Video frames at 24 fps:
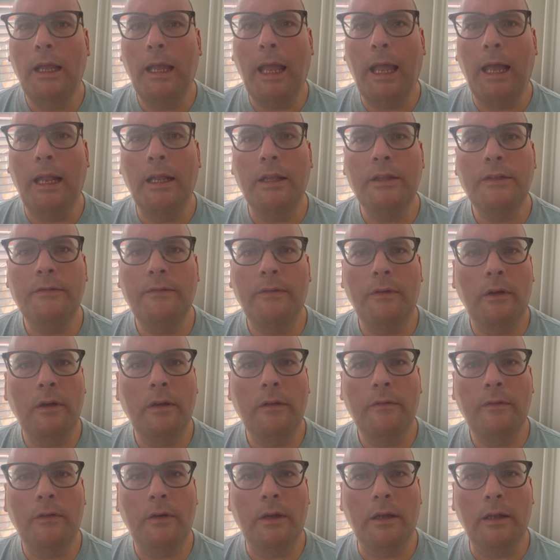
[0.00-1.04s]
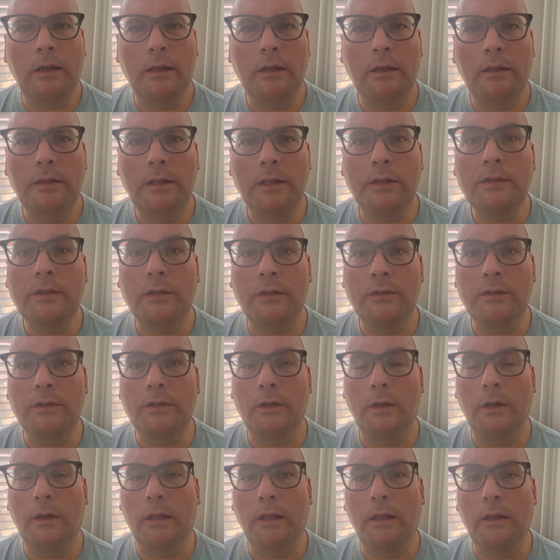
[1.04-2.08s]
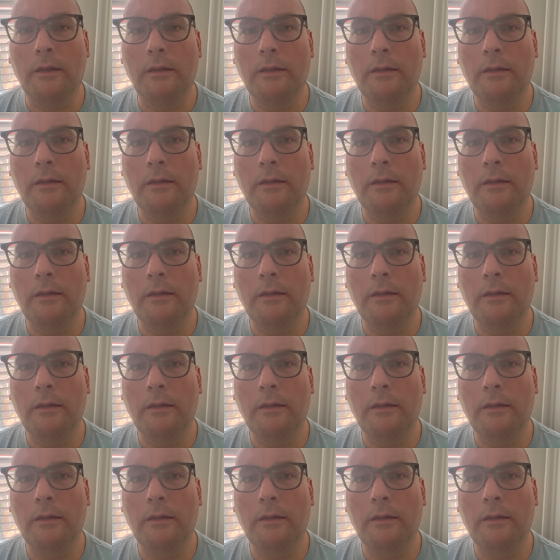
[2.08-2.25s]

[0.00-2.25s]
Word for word: And it's very, very disconcerting.